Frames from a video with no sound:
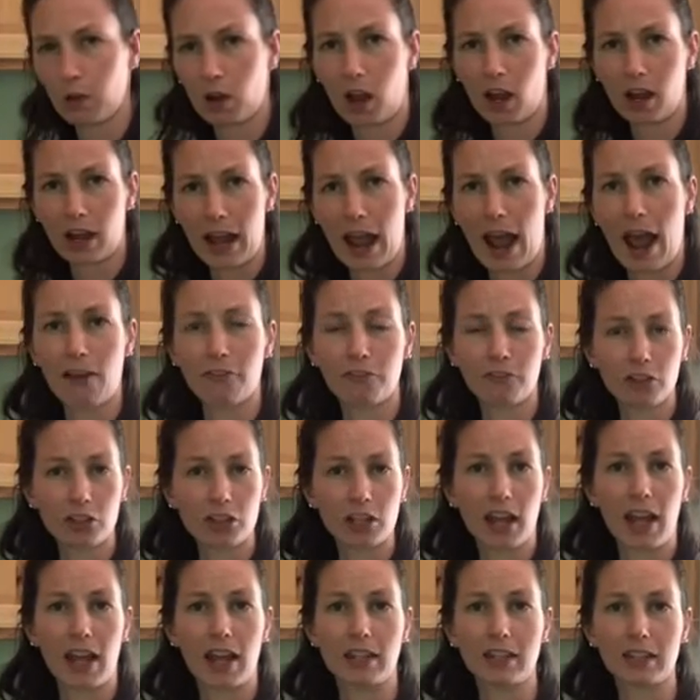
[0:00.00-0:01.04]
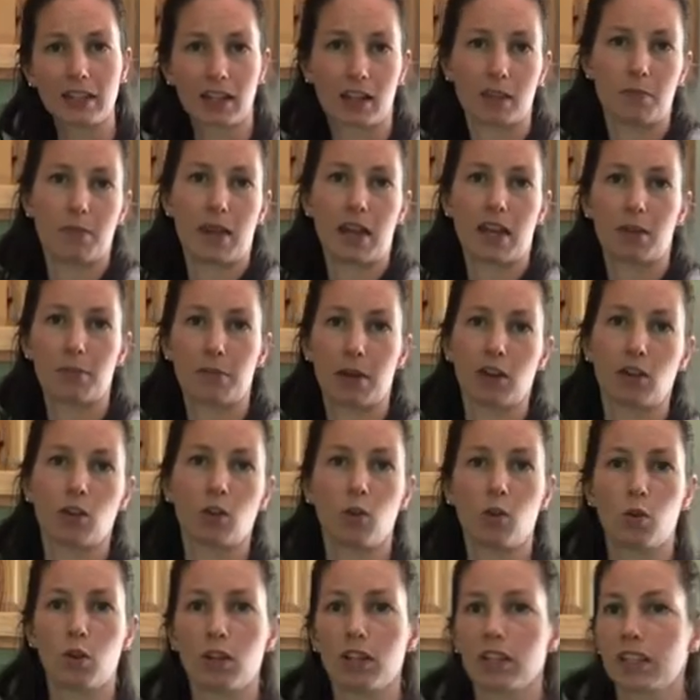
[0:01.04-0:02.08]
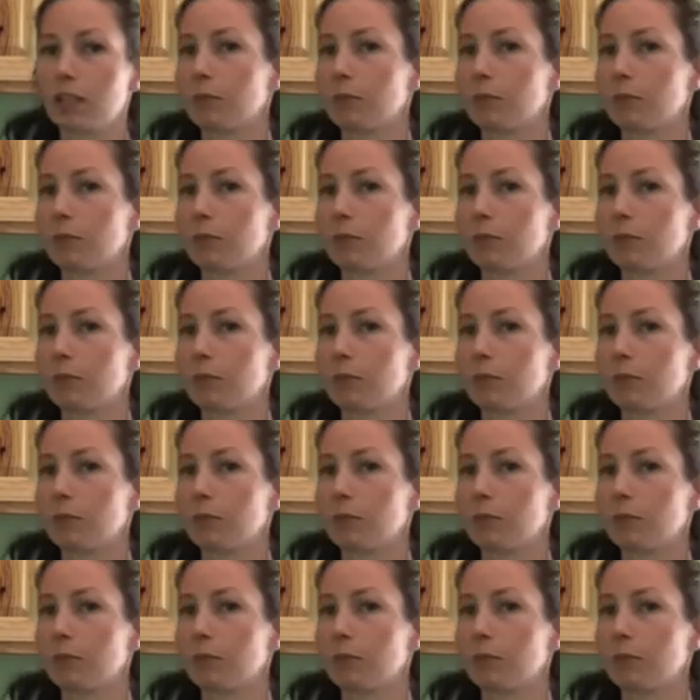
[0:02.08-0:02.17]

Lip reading: on average a head's going to make about a quart,